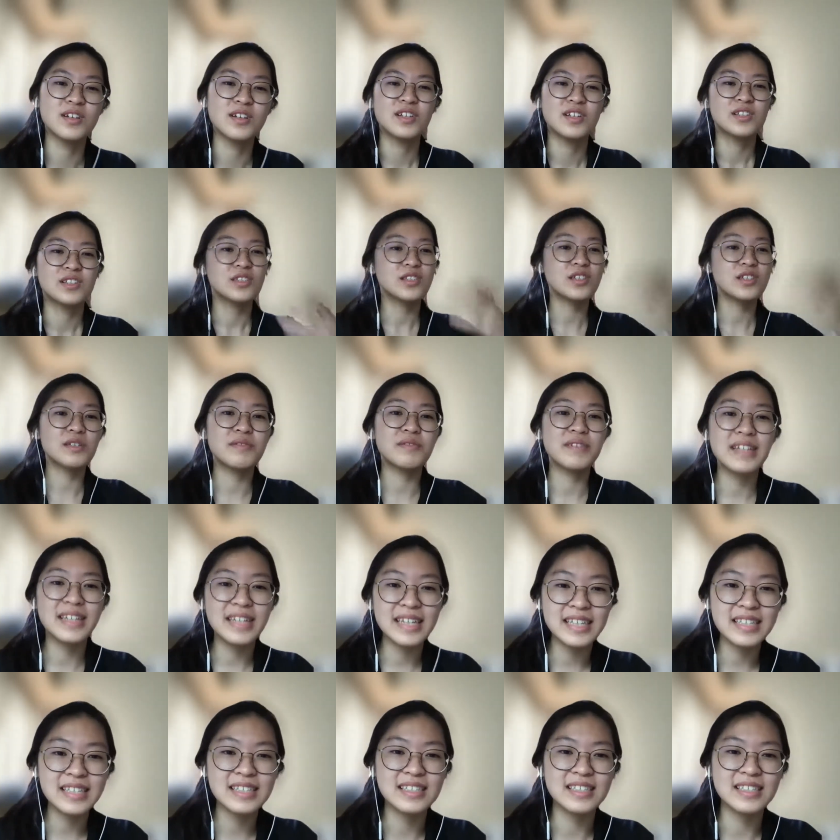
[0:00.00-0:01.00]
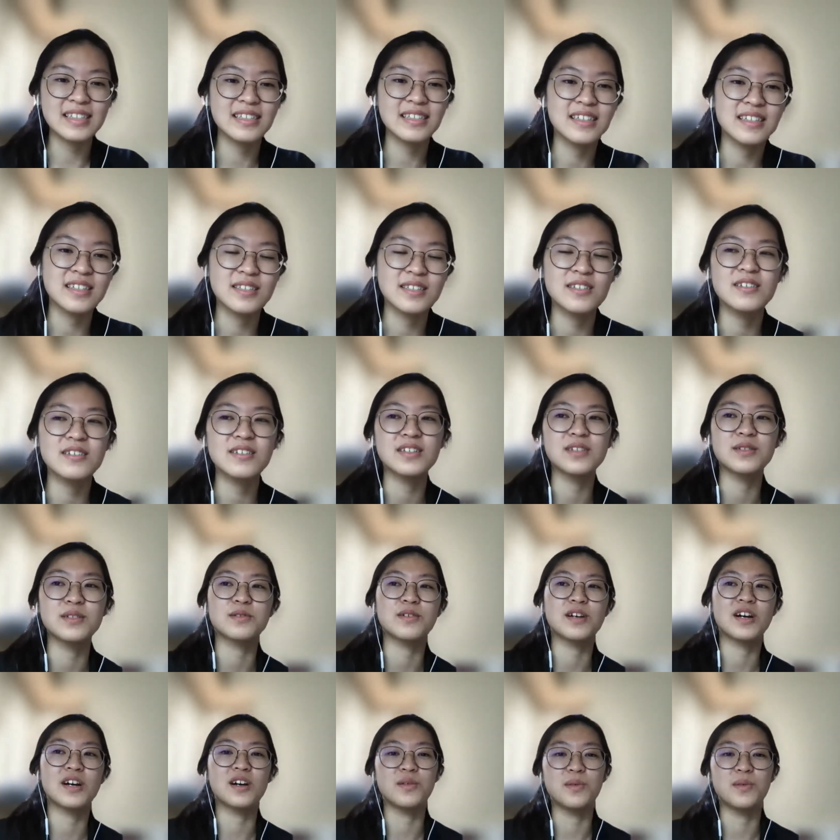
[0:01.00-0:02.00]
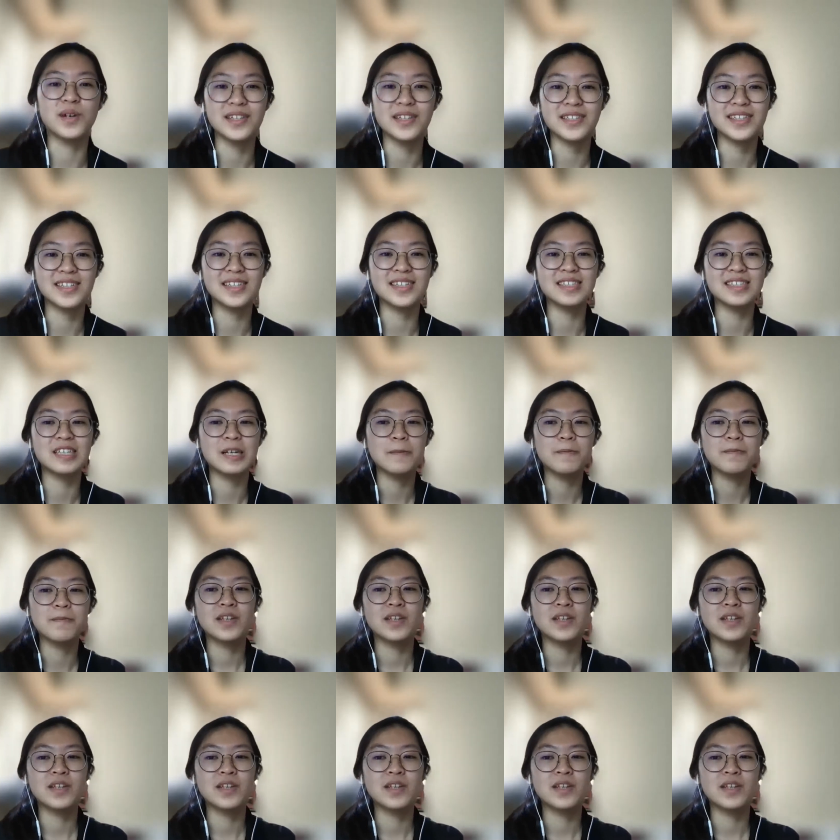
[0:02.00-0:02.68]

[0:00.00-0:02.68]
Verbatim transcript: So you release the turtle into our waters.